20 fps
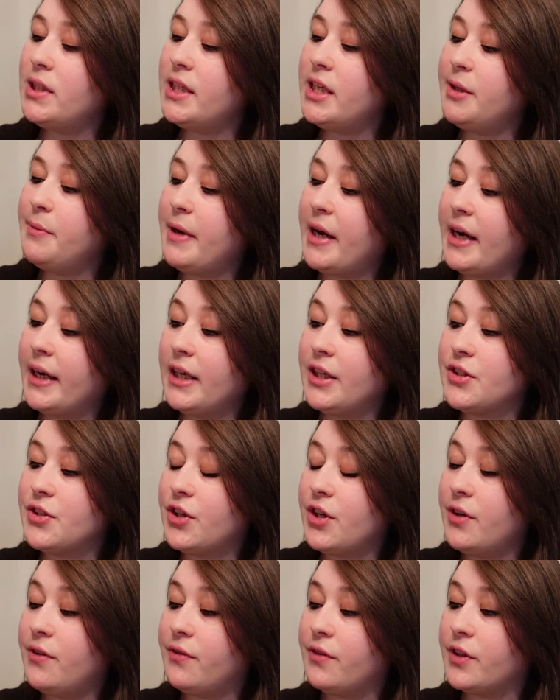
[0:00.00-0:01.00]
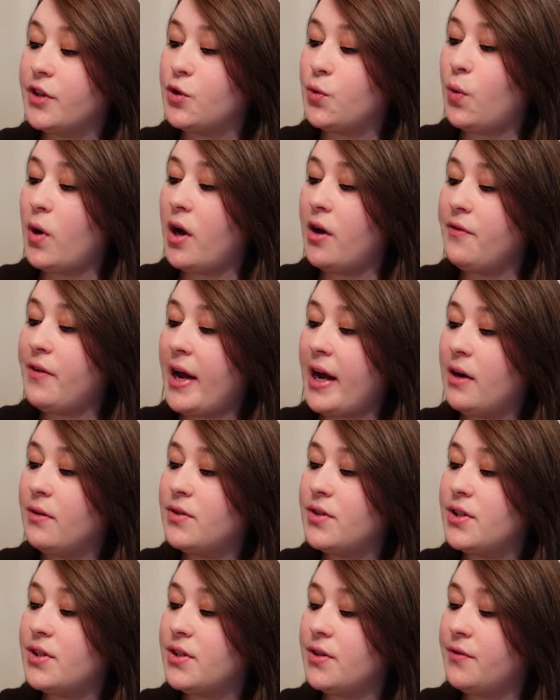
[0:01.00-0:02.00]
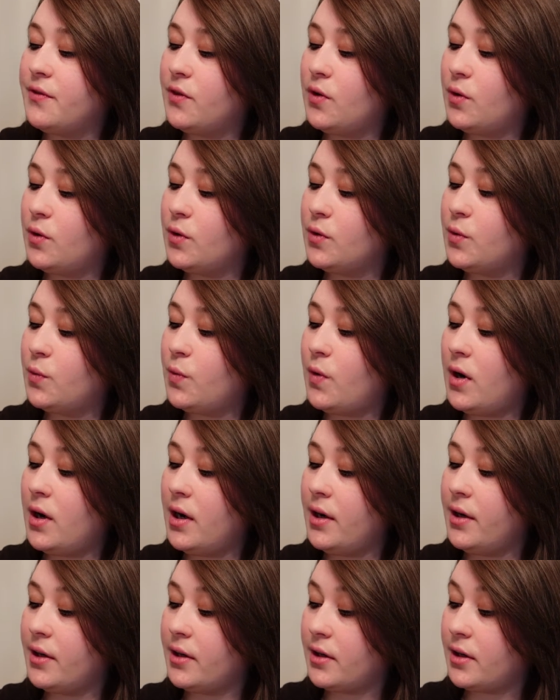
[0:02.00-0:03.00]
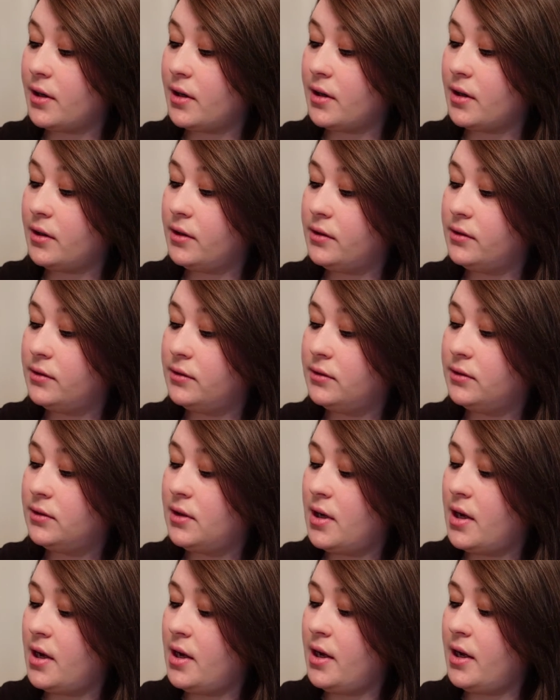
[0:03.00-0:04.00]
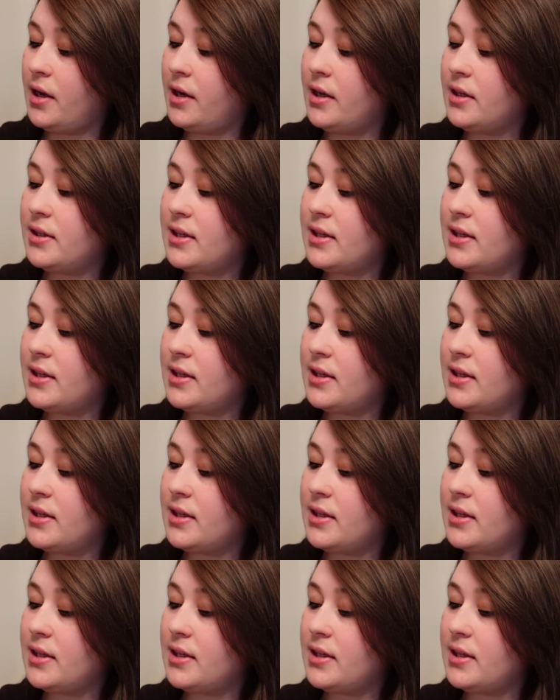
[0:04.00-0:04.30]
tea bag is good for 12 ounces of cold water. And it